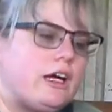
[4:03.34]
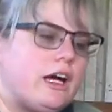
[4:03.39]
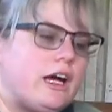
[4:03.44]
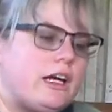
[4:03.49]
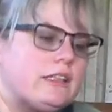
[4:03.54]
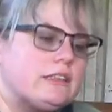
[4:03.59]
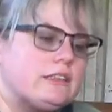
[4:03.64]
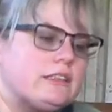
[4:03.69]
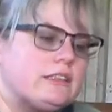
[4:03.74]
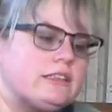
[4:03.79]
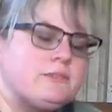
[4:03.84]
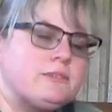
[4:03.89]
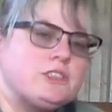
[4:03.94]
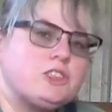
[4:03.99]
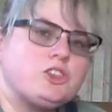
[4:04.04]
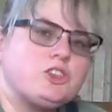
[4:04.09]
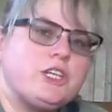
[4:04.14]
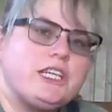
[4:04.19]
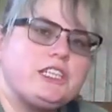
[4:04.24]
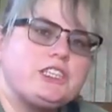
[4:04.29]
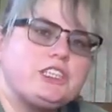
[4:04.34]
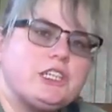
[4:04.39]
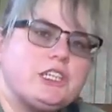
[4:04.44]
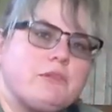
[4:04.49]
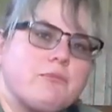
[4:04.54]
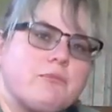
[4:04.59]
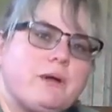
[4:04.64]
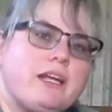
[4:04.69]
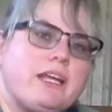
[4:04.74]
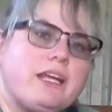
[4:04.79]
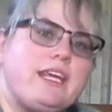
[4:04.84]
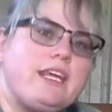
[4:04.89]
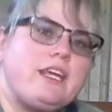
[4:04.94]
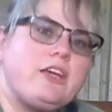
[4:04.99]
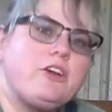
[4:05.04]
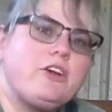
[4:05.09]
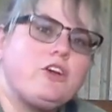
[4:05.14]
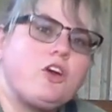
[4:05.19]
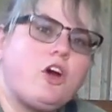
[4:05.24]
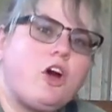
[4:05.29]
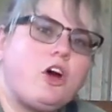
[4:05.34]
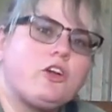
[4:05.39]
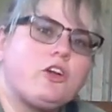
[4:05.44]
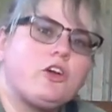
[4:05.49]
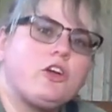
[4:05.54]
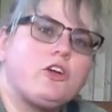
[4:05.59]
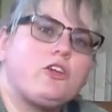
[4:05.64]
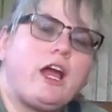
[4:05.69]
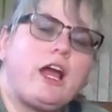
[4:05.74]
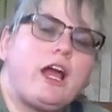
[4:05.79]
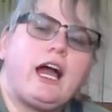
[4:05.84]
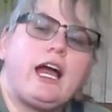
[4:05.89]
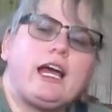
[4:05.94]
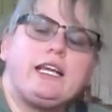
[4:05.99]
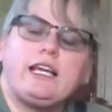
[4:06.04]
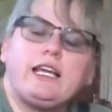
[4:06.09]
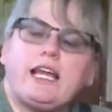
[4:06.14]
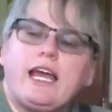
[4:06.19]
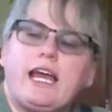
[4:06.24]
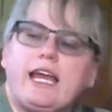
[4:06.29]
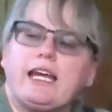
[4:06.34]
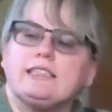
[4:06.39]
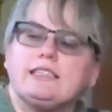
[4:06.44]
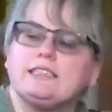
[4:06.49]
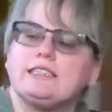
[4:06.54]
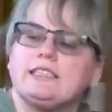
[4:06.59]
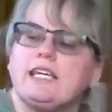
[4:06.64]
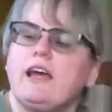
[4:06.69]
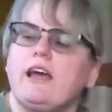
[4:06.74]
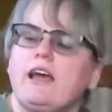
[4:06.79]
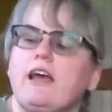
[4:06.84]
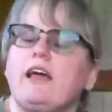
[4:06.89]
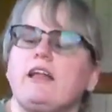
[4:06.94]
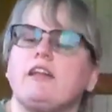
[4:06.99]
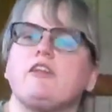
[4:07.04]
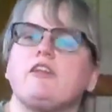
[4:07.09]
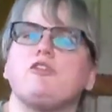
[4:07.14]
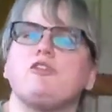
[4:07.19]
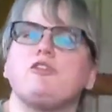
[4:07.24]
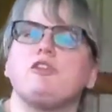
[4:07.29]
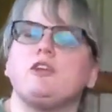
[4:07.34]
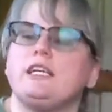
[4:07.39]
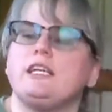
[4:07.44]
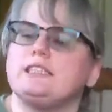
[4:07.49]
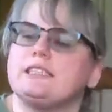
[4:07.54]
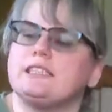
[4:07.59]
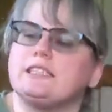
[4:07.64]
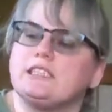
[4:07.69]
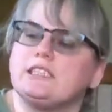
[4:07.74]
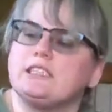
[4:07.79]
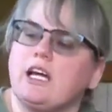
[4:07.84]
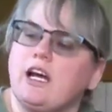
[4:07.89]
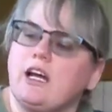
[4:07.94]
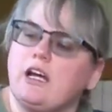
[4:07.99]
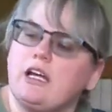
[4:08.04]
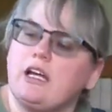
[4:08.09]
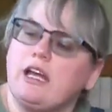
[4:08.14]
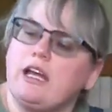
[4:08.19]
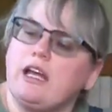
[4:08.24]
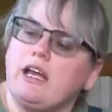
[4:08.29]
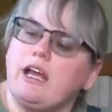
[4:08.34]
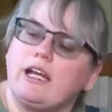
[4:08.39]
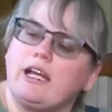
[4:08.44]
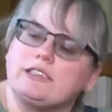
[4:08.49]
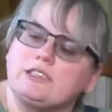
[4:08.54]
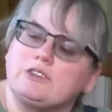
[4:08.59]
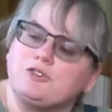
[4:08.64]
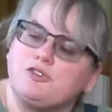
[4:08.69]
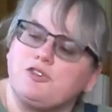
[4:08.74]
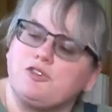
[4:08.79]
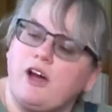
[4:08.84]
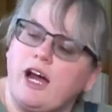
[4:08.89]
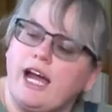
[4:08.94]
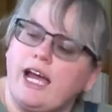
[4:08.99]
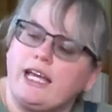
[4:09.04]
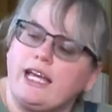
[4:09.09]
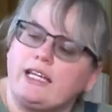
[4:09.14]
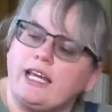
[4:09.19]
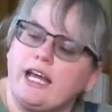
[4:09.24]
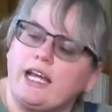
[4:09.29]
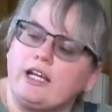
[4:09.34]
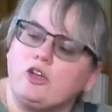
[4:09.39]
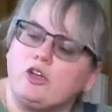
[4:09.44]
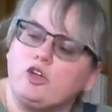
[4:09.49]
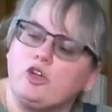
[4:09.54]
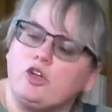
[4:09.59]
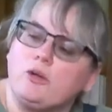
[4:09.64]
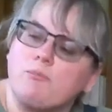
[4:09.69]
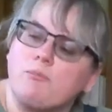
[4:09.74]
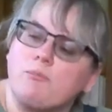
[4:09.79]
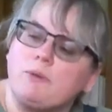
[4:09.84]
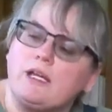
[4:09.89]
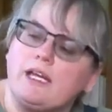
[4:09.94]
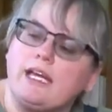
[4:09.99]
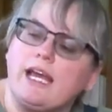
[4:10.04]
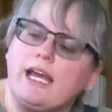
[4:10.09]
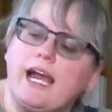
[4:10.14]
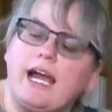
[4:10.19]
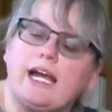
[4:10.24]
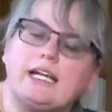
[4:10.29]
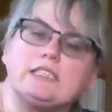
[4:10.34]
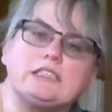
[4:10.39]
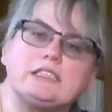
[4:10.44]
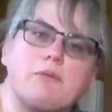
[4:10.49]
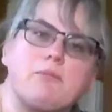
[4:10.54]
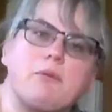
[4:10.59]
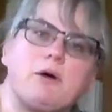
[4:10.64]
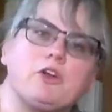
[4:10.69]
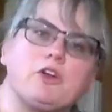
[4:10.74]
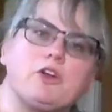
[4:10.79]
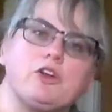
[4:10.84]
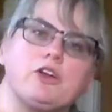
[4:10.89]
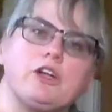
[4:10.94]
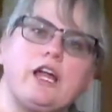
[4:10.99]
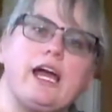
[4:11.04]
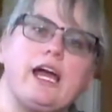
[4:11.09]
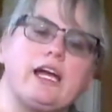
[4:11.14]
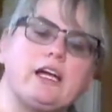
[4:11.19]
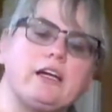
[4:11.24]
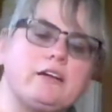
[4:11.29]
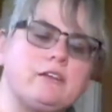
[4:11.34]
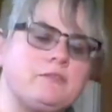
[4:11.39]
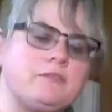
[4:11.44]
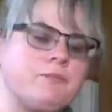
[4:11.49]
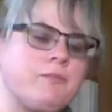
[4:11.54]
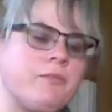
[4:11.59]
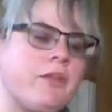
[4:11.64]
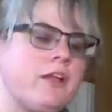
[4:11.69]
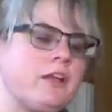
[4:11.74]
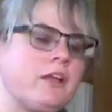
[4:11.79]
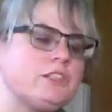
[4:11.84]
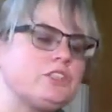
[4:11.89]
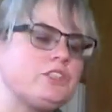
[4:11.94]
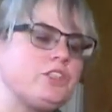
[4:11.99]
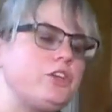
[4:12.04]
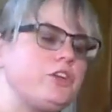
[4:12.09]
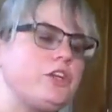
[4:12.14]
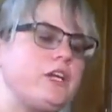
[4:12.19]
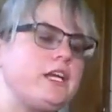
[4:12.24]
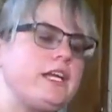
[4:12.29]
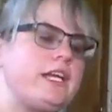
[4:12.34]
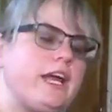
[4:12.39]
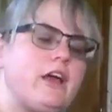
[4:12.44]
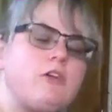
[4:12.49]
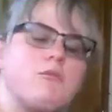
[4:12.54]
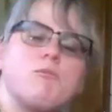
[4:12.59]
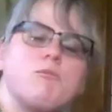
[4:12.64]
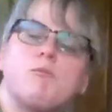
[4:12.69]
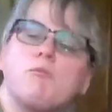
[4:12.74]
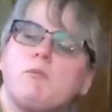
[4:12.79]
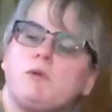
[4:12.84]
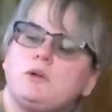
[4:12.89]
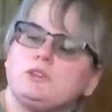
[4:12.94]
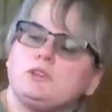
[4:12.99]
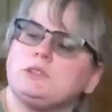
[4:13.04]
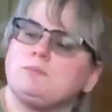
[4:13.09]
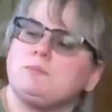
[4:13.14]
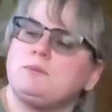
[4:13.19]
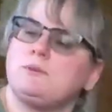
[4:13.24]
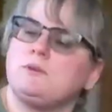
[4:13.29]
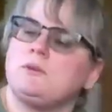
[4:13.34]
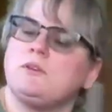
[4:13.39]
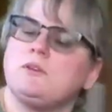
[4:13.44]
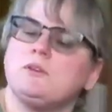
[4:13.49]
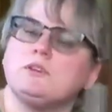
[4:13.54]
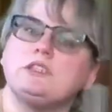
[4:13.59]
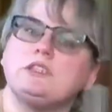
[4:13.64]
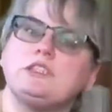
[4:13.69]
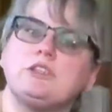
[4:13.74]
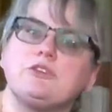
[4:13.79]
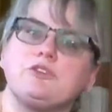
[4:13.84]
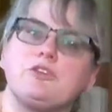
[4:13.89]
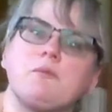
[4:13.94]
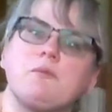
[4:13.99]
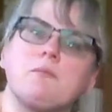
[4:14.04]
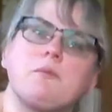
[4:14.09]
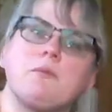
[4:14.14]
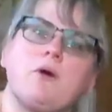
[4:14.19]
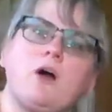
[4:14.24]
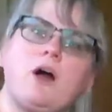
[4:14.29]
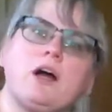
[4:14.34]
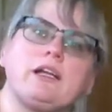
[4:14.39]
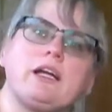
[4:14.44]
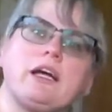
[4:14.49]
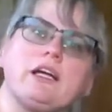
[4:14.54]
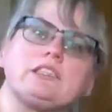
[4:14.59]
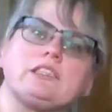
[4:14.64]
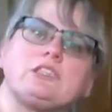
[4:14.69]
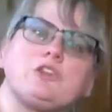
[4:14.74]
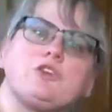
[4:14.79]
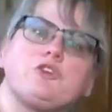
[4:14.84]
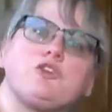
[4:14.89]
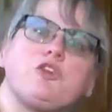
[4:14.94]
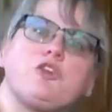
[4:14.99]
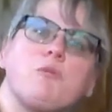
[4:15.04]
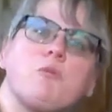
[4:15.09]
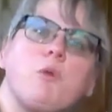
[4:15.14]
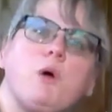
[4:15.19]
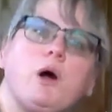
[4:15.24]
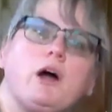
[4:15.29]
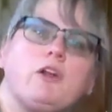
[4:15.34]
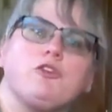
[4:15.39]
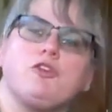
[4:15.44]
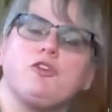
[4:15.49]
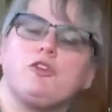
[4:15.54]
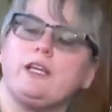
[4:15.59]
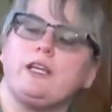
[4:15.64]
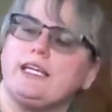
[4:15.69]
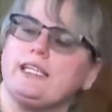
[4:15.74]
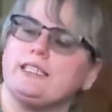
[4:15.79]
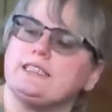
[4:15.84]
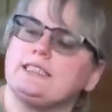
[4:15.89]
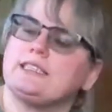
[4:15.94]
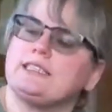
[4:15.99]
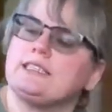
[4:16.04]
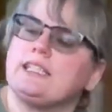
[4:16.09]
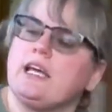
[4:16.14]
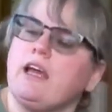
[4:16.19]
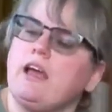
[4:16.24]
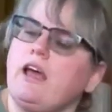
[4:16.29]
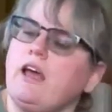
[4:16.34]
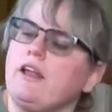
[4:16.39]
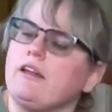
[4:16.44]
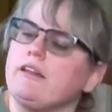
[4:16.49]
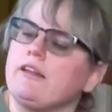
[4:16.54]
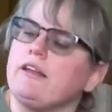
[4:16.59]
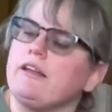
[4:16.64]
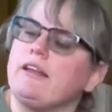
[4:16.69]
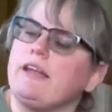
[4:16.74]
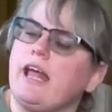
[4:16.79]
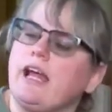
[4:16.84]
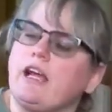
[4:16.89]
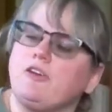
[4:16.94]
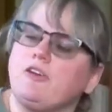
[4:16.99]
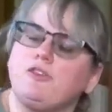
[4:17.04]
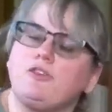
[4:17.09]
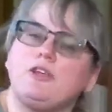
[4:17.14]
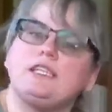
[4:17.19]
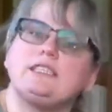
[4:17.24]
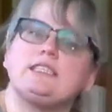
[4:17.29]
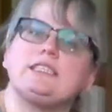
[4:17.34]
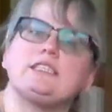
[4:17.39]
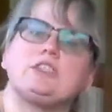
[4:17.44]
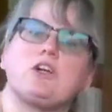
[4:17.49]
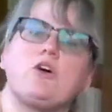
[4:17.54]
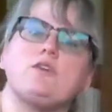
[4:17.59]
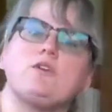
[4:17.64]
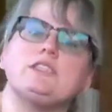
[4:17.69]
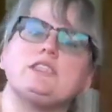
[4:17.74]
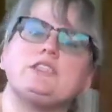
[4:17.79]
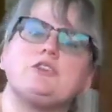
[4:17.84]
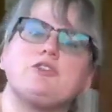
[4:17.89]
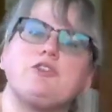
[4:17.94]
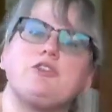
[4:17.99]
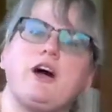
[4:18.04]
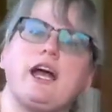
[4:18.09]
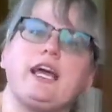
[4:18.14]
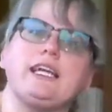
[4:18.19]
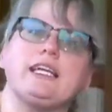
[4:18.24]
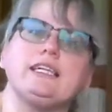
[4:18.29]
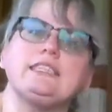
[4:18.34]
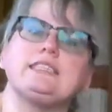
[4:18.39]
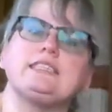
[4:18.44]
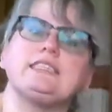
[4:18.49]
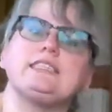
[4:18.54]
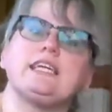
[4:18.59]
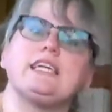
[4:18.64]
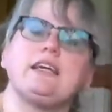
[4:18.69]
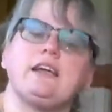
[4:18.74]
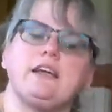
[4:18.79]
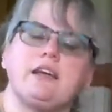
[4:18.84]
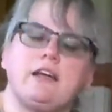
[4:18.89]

uh, demonstration, but here on her hind legs, the fleece is not as fine and crimpy as up on her neck. So you can get multiple different products from one fleece. The neck fleece is always the finest,